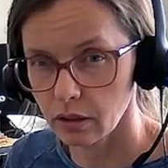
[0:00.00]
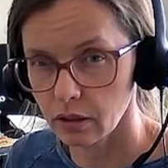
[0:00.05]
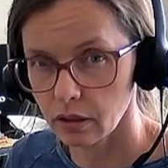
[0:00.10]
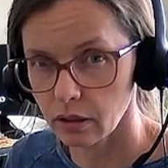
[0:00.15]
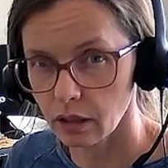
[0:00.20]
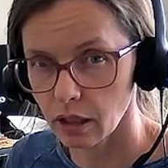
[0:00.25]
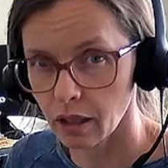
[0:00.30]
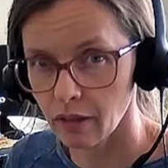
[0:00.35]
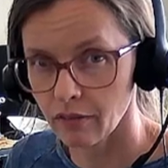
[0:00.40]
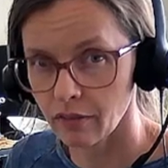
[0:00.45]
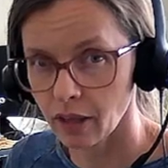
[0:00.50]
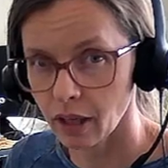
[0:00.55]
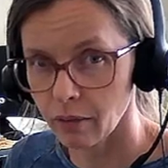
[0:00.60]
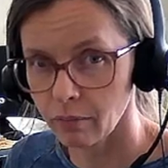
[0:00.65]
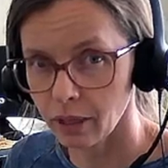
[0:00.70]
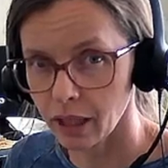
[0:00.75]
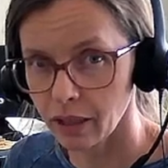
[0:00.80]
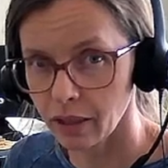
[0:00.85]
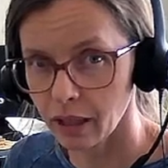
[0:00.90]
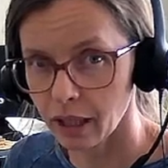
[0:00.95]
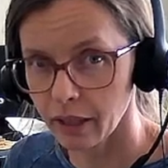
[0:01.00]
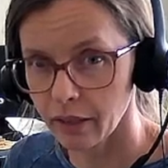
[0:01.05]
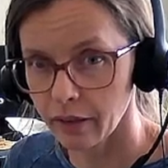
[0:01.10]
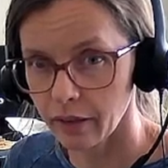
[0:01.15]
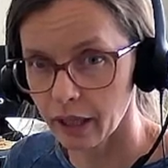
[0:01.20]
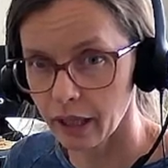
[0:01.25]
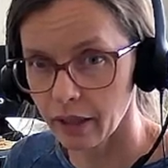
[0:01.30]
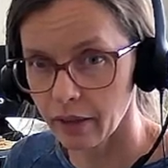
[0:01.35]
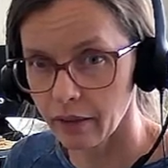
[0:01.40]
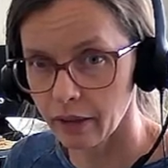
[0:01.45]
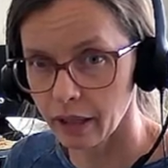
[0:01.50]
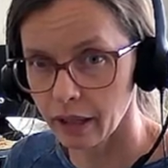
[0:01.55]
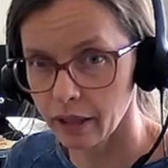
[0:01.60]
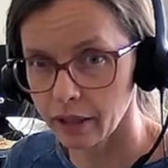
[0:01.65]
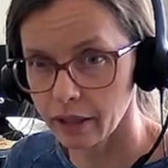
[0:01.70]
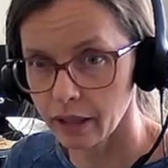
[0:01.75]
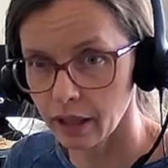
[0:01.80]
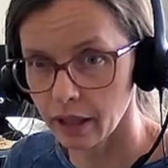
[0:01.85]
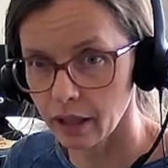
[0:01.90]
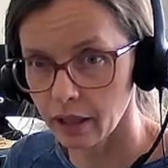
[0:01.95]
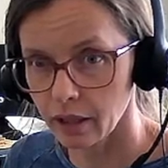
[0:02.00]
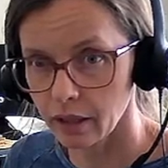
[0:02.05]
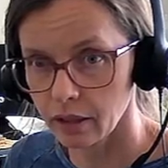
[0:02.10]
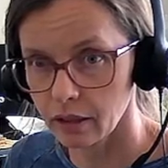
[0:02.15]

I've got my lighter areas here.